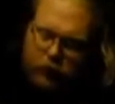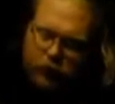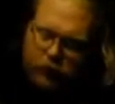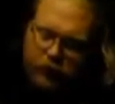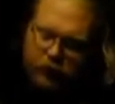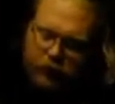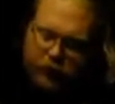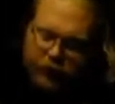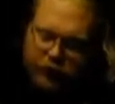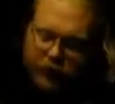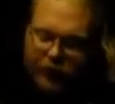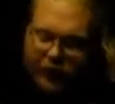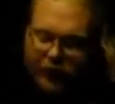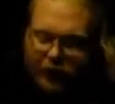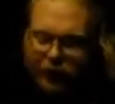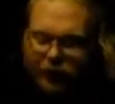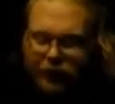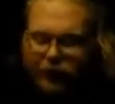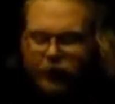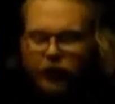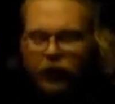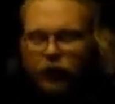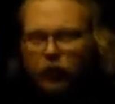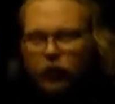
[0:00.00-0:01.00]
which is dead
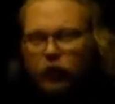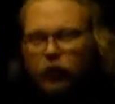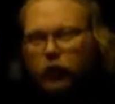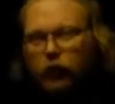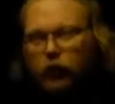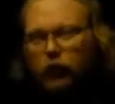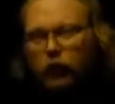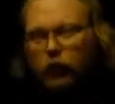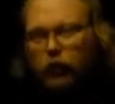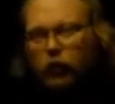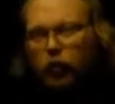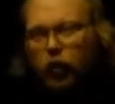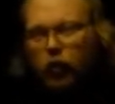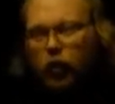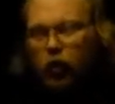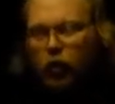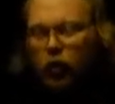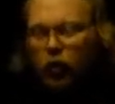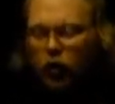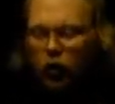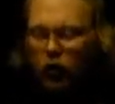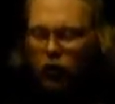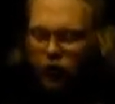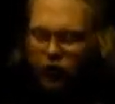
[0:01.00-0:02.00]
center,
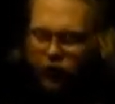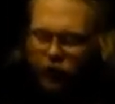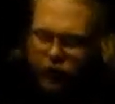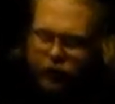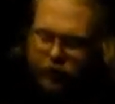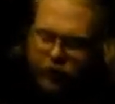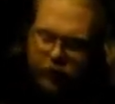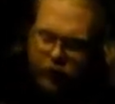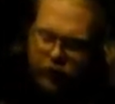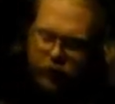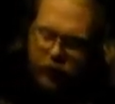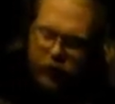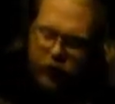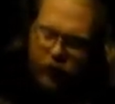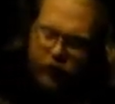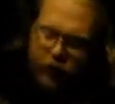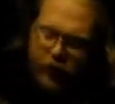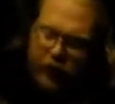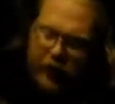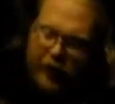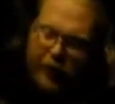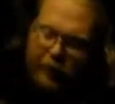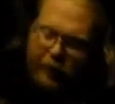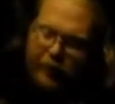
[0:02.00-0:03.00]

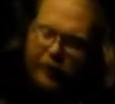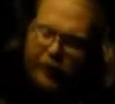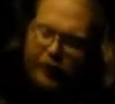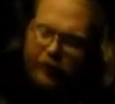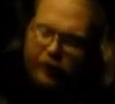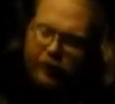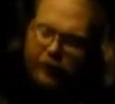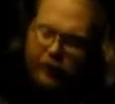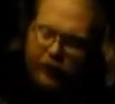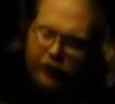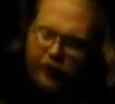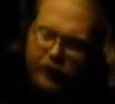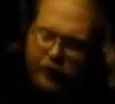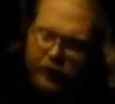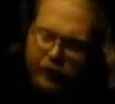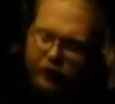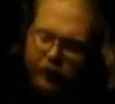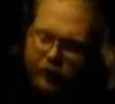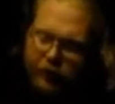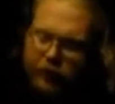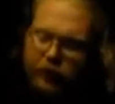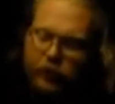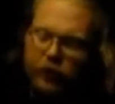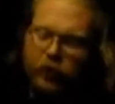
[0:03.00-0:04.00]
overlapping everything
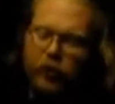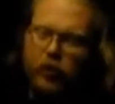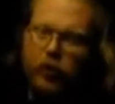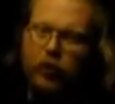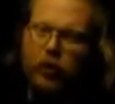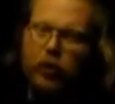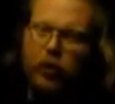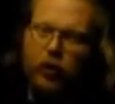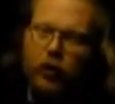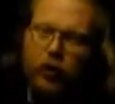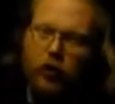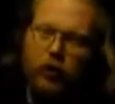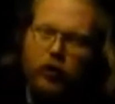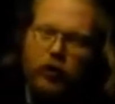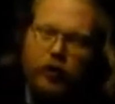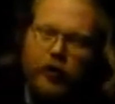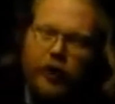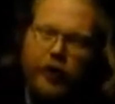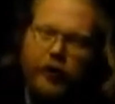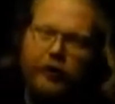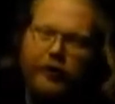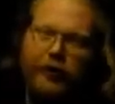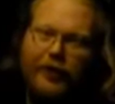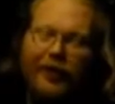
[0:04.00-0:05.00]
else,
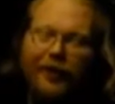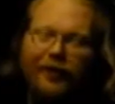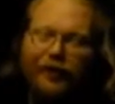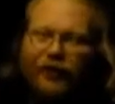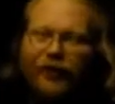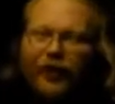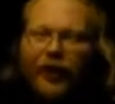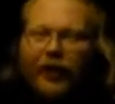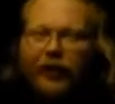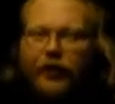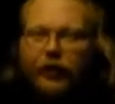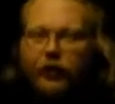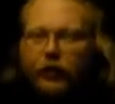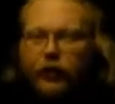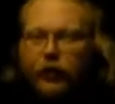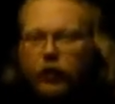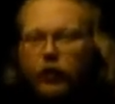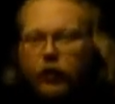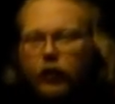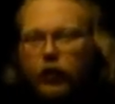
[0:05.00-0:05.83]
creates that vector.